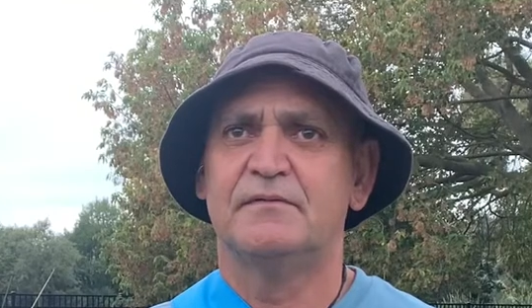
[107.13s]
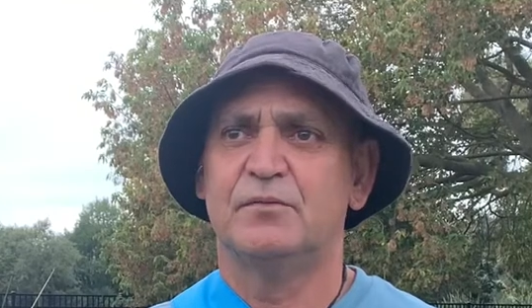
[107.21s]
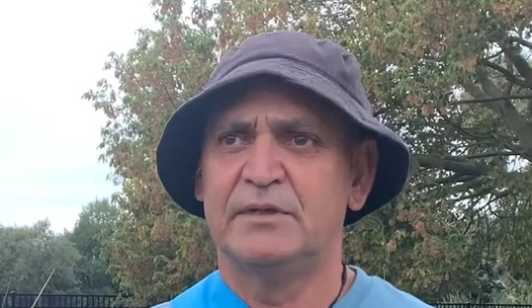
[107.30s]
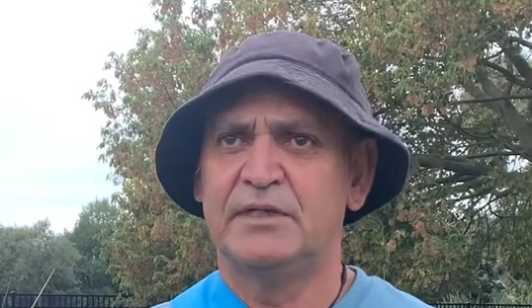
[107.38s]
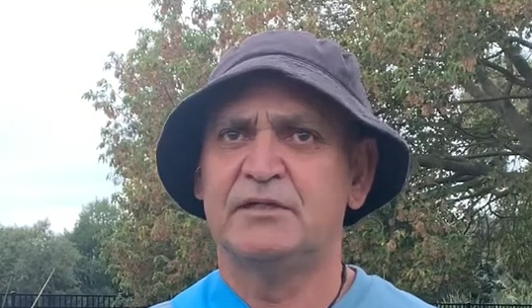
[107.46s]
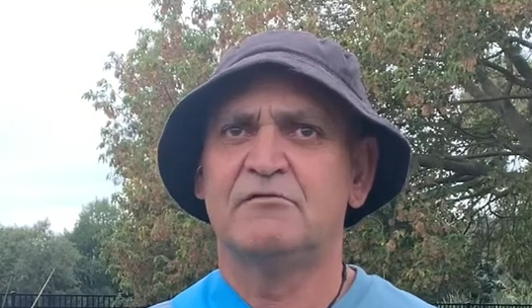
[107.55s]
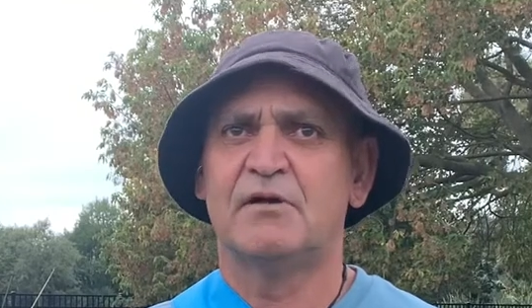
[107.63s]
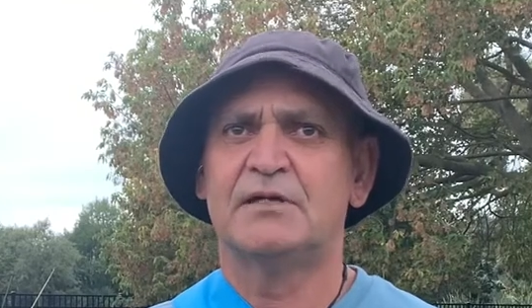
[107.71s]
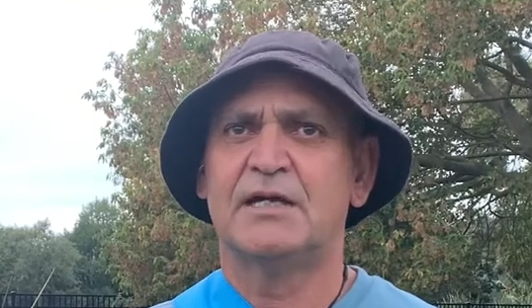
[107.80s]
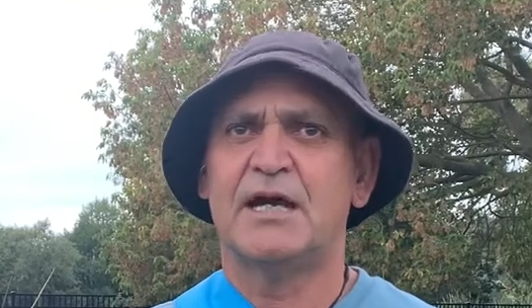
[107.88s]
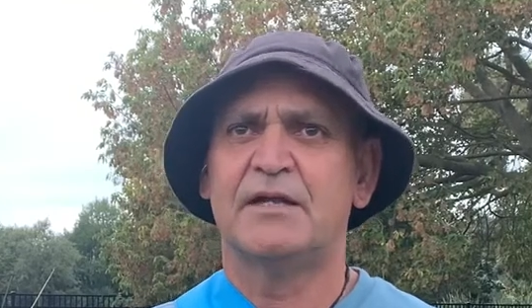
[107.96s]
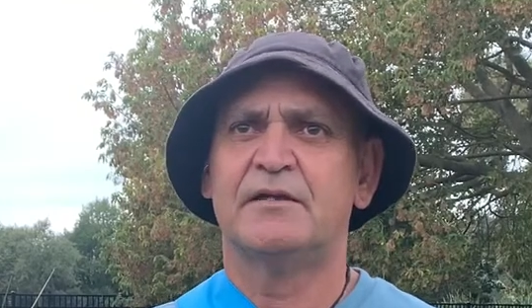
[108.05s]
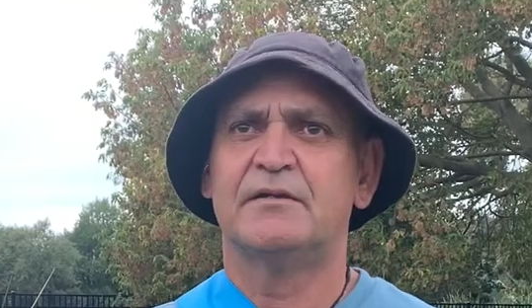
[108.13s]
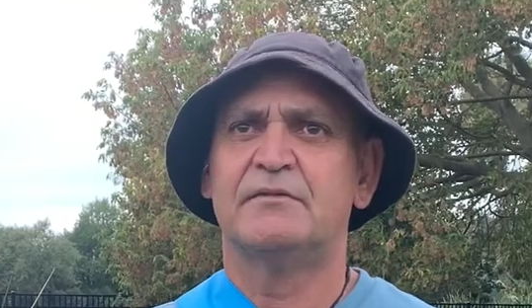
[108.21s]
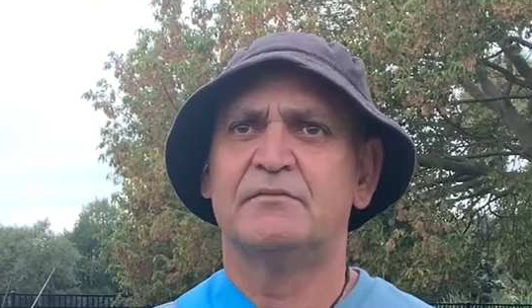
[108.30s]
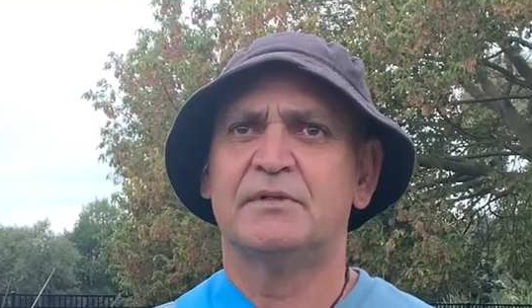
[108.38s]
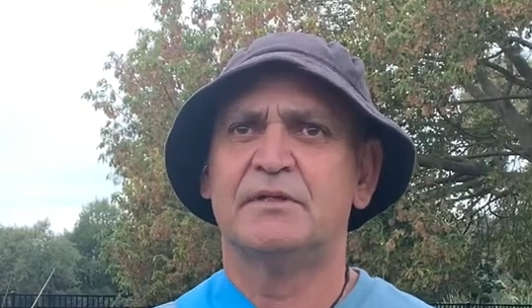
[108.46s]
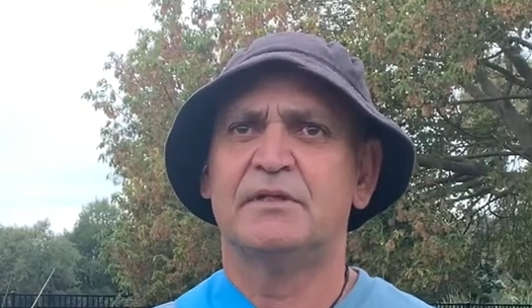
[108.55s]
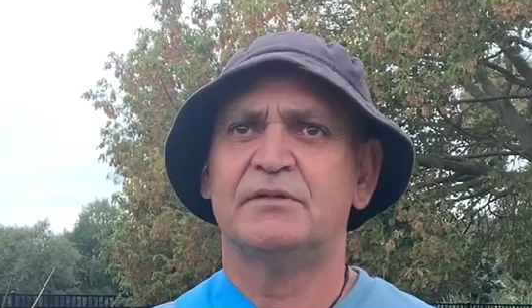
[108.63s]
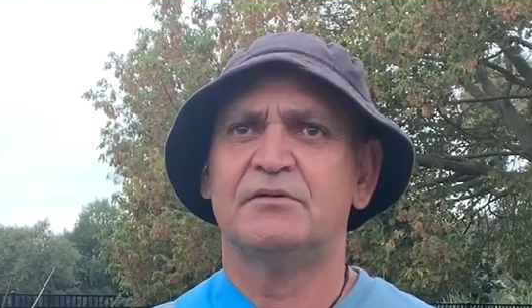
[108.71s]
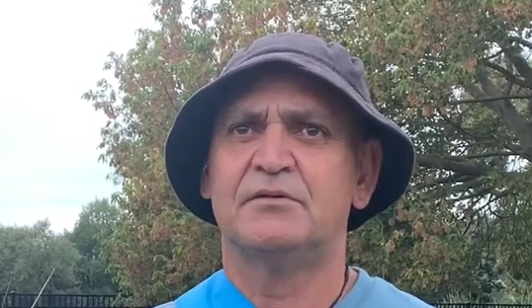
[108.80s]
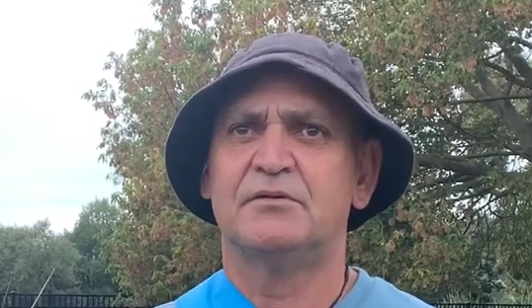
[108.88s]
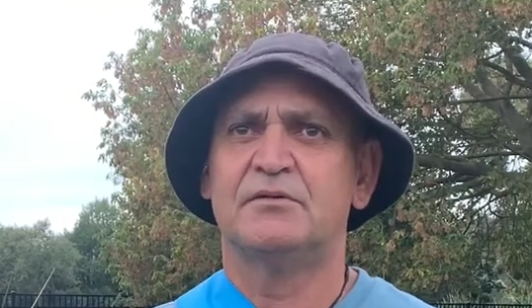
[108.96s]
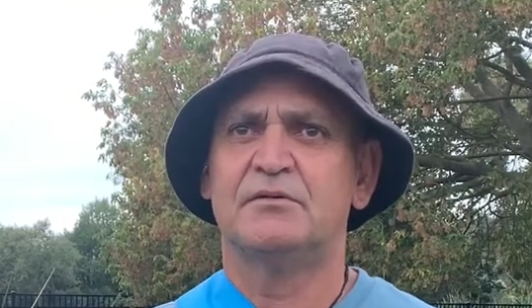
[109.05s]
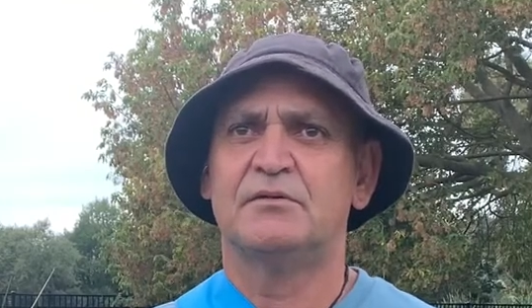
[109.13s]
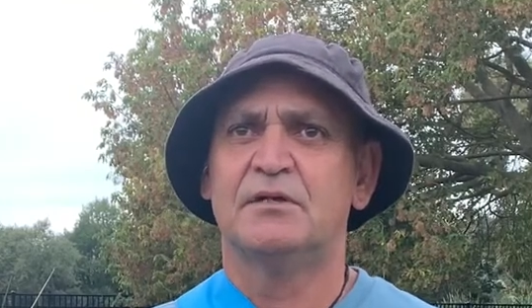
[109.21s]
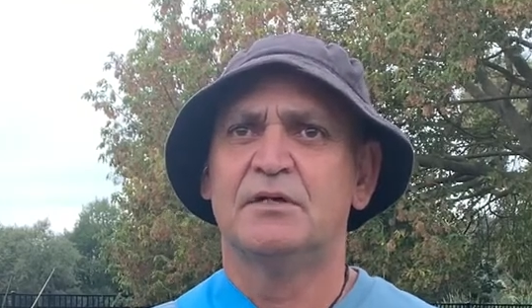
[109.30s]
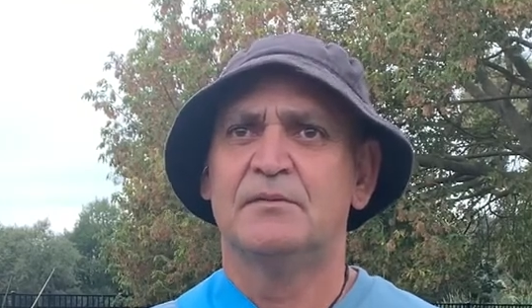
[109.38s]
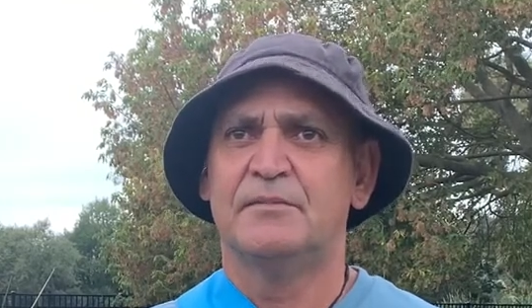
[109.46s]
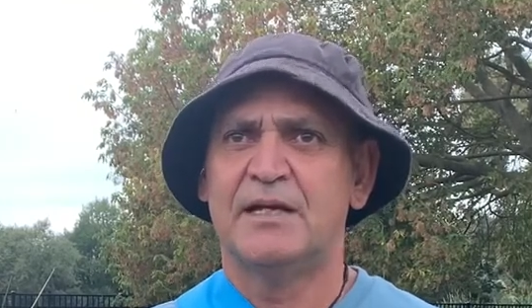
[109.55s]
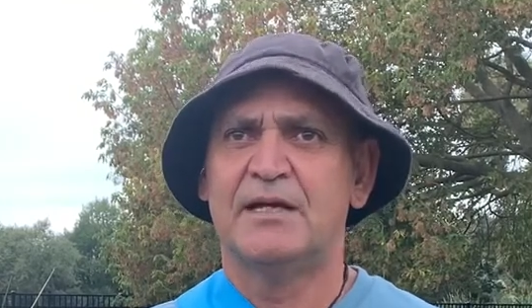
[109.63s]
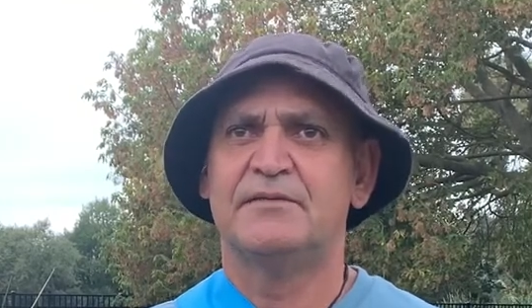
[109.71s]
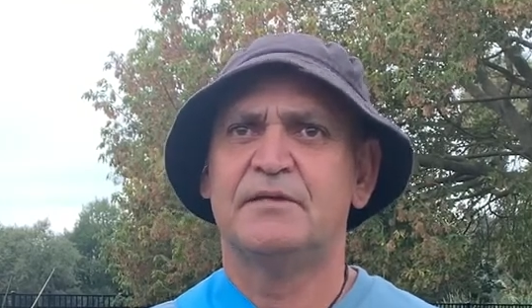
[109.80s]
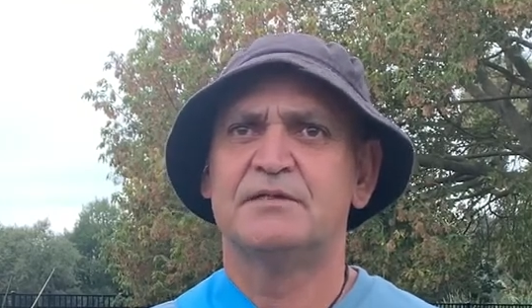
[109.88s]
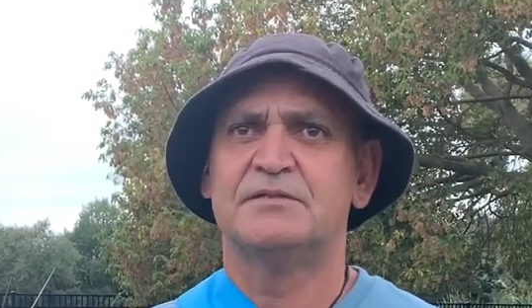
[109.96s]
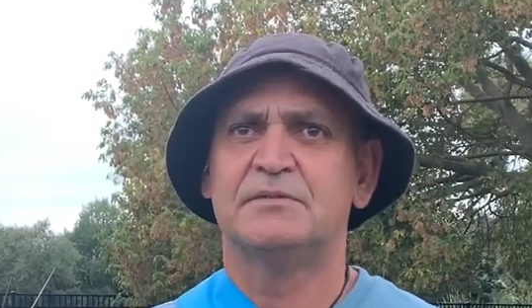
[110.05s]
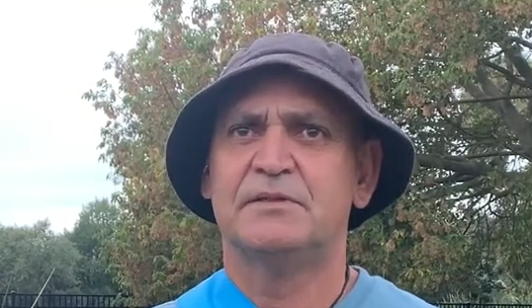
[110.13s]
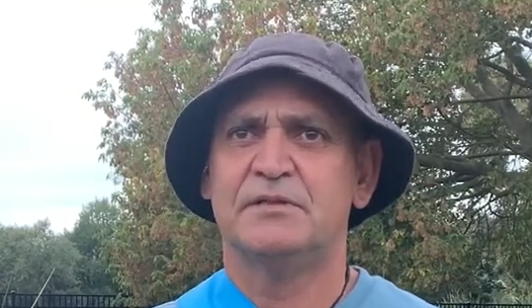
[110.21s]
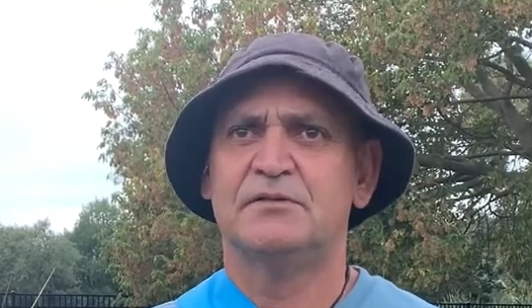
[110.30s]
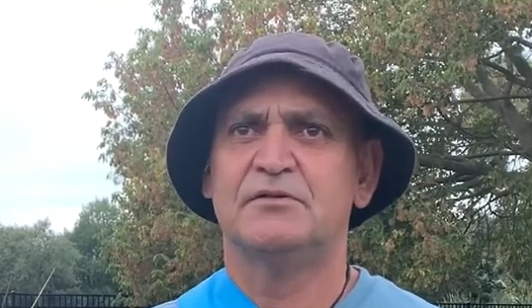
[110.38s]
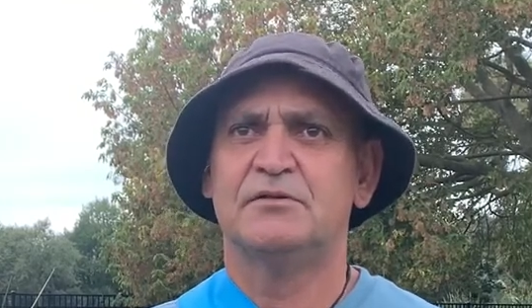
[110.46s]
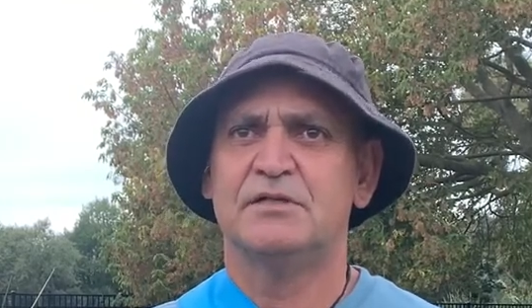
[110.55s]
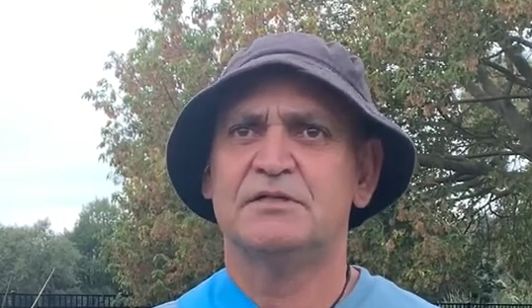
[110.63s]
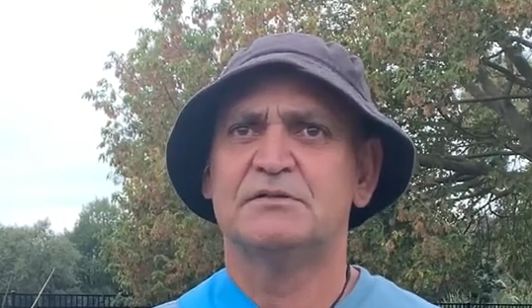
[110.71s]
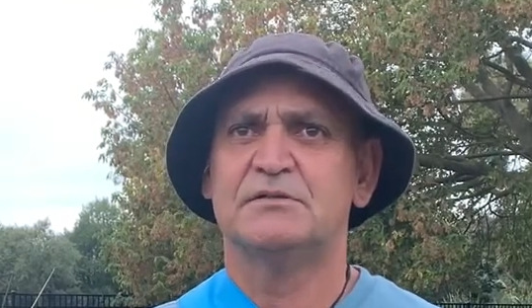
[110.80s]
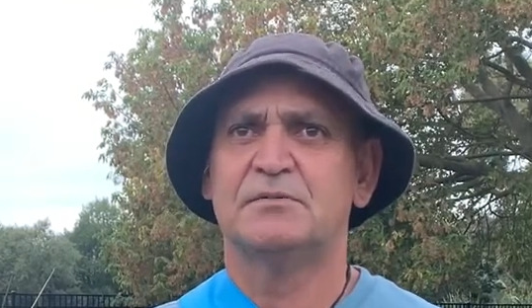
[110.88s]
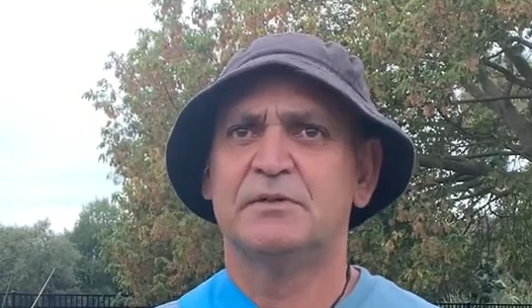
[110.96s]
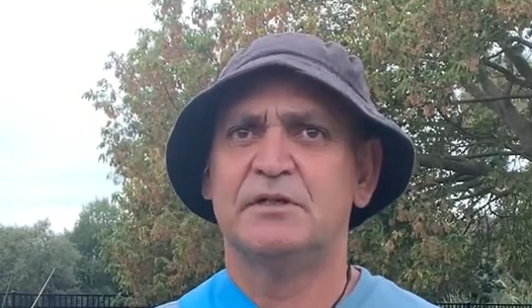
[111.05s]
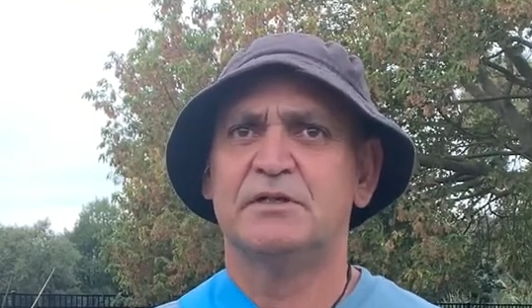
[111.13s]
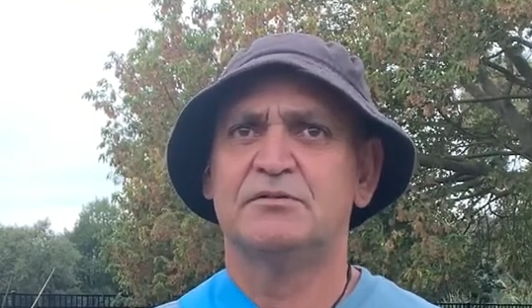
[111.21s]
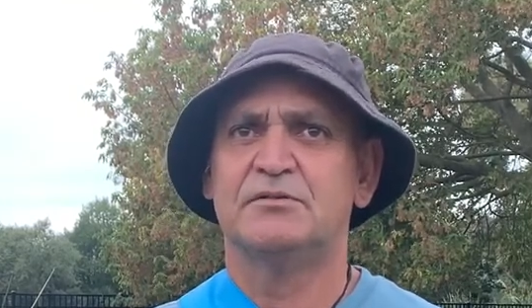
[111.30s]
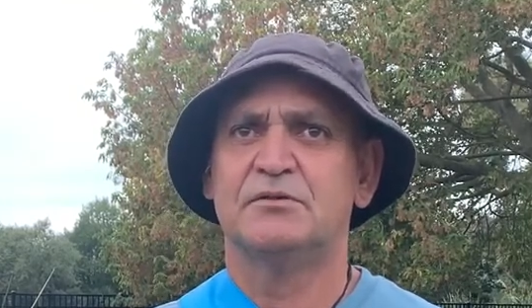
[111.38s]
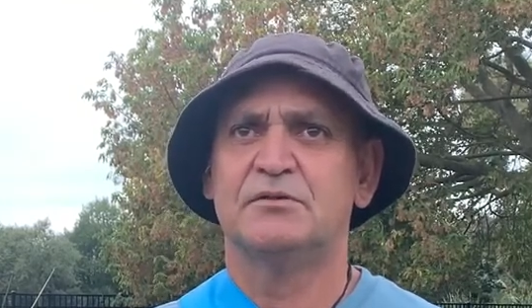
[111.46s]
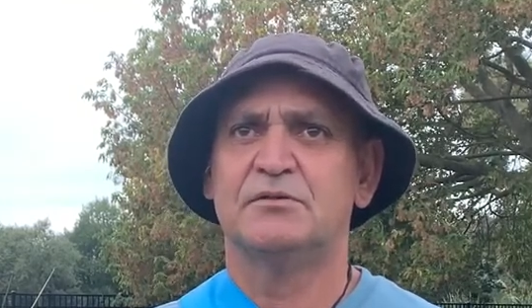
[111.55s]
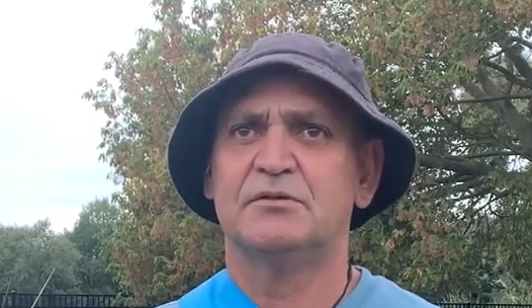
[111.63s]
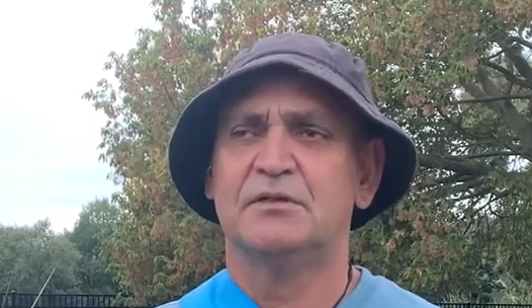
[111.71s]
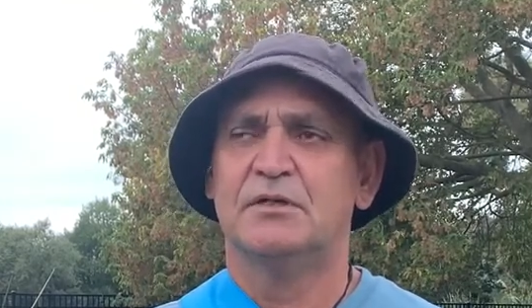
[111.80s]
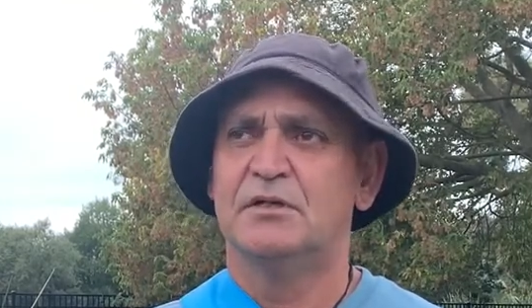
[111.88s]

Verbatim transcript: we need to grow a garden, we need to plant this, we need to do this, we need to